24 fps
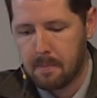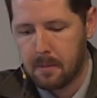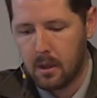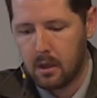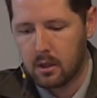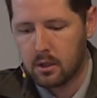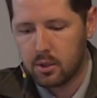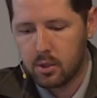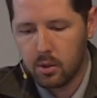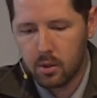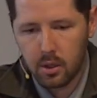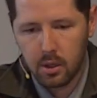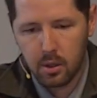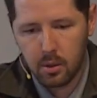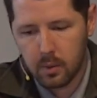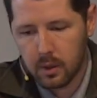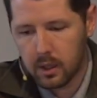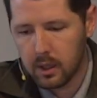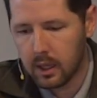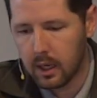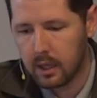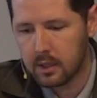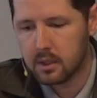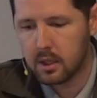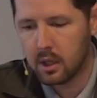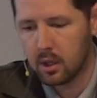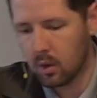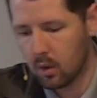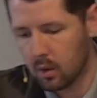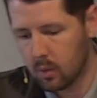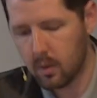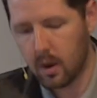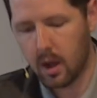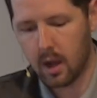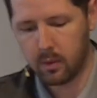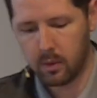As soon as you realize that your
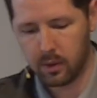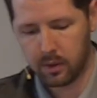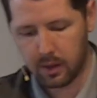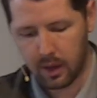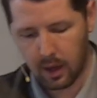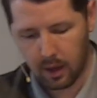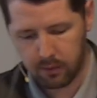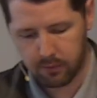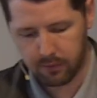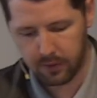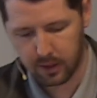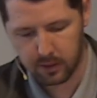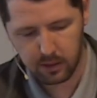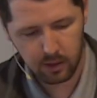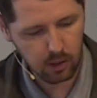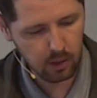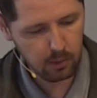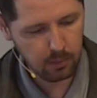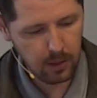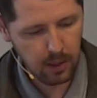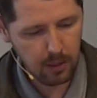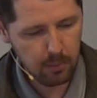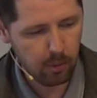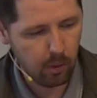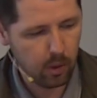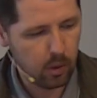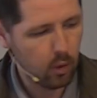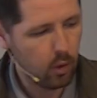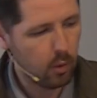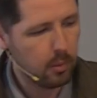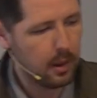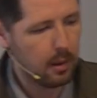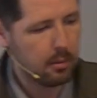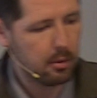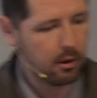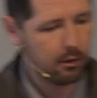walk with God affects other people, you will
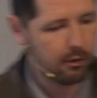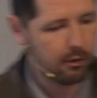be able to